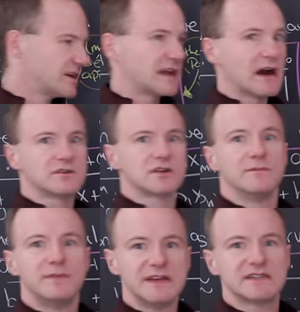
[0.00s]
encounter a
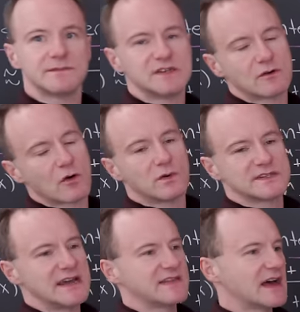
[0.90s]
b sub 0, we'll
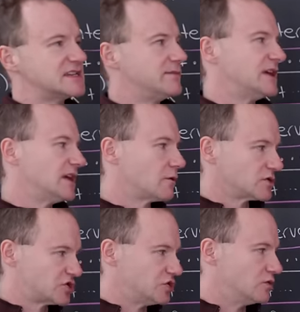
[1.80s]
take that to be
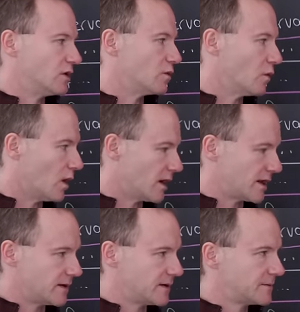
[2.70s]
equal to
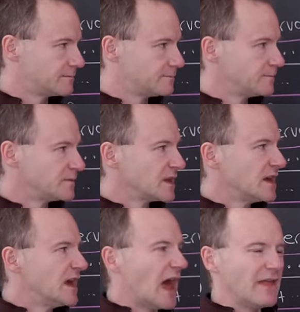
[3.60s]
1.
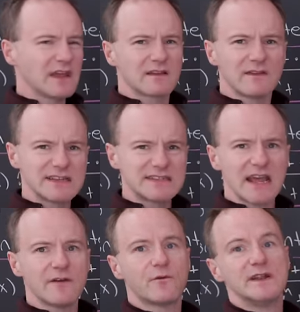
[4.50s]
And then let's
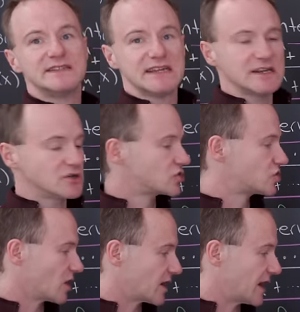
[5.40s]
say if we didn't
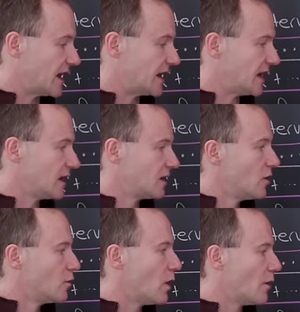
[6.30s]
truncate it,
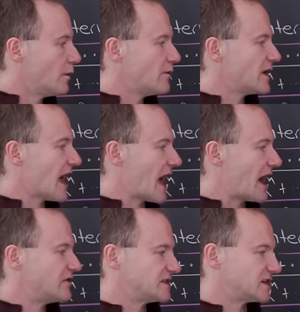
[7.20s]
what we would
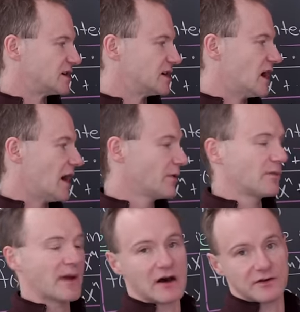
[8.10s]
have is a upper
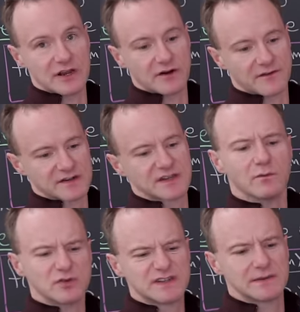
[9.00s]
bound here of our
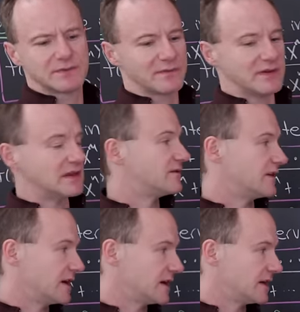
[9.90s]
sum would simply be
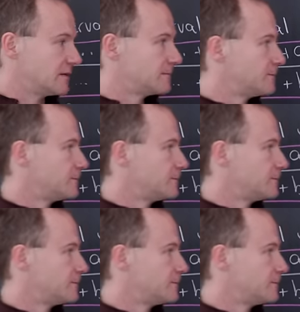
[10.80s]
infinity.